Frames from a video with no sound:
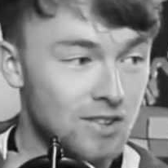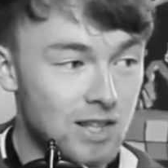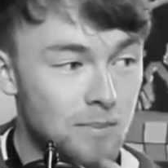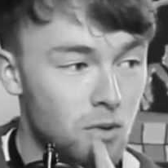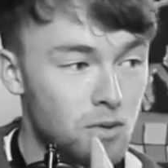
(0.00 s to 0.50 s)
are
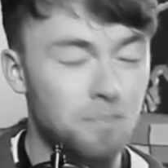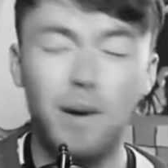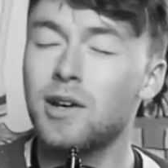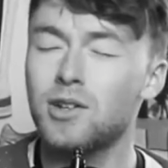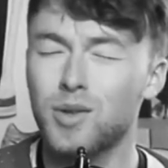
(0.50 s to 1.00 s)
the most
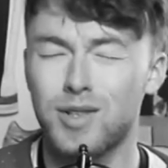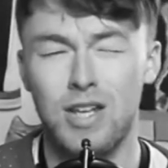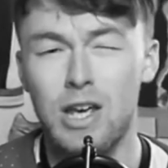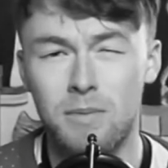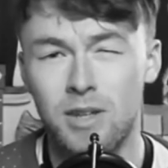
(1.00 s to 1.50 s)

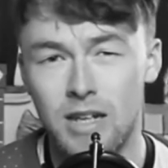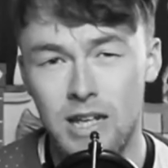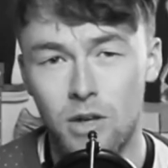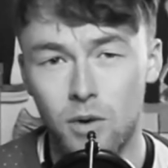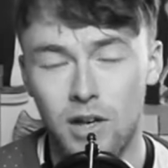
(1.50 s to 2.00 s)
banterous team in the
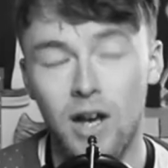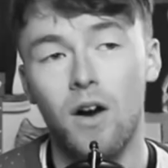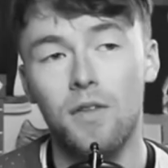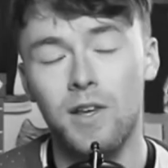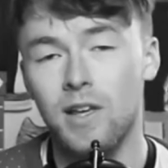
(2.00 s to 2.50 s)
league right
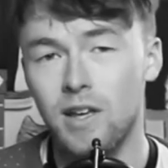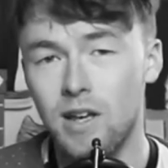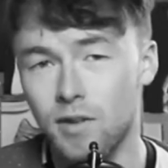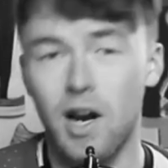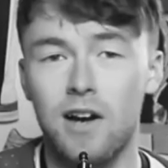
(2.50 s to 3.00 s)
now. I think
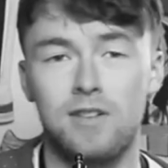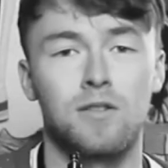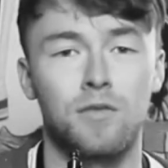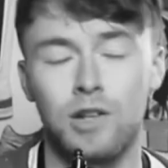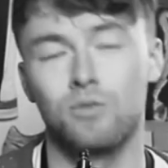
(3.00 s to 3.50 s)
even
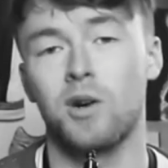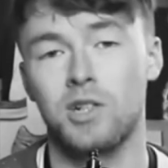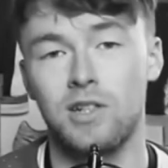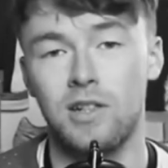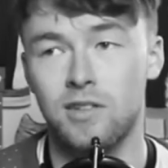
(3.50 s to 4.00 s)
Arsenal fans
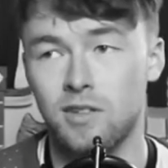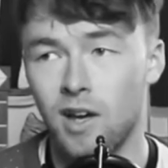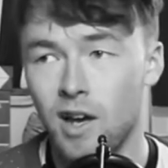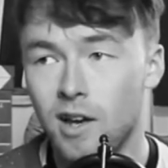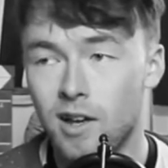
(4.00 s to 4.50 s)
watching this
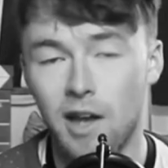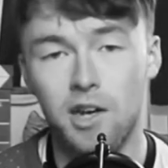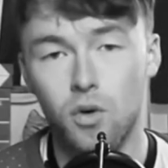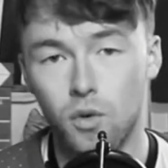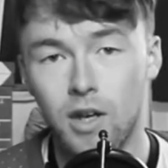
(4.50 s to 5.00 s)

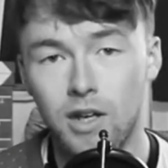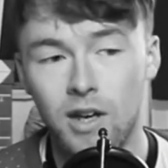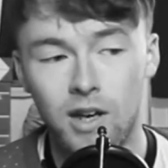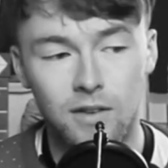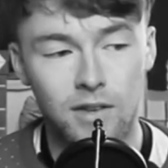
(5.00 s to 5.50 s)
can
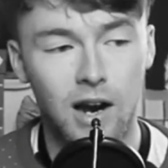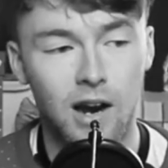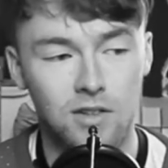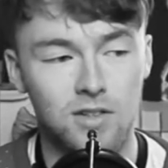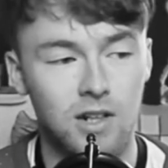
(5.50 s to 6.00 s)
agree that
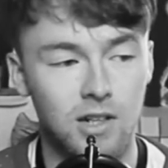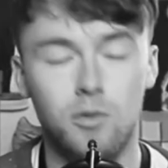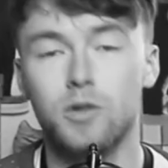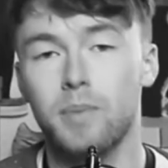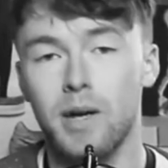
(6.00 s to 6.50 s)
Arsenal are
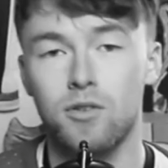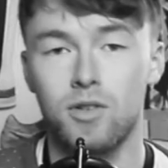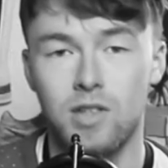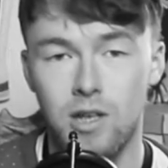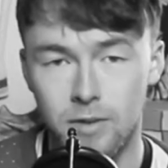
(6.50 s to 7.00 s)
the most
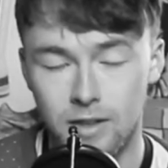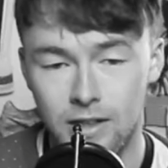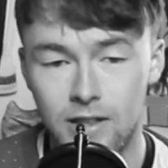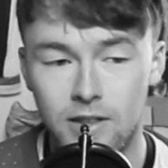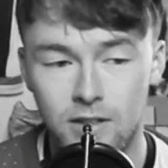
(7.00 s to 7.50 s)
banterous team in
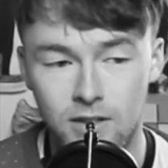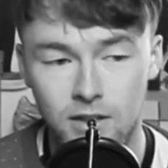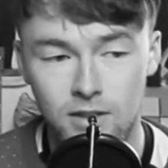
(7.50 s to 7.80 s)
the league this